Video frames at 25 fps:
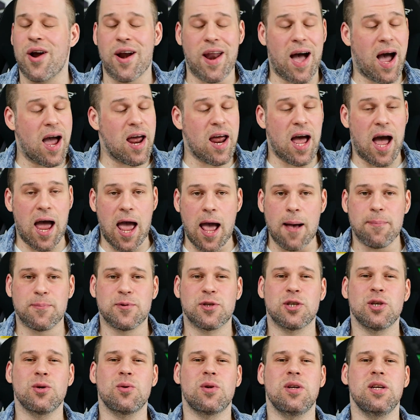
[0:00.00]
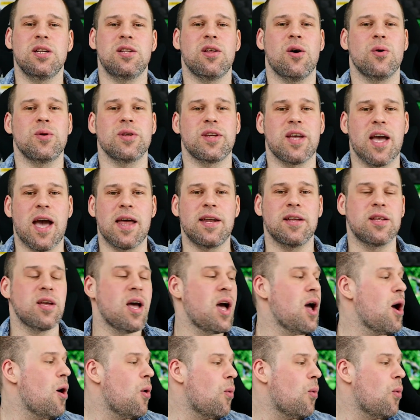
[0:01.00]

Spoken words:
and I absolutely don't get it.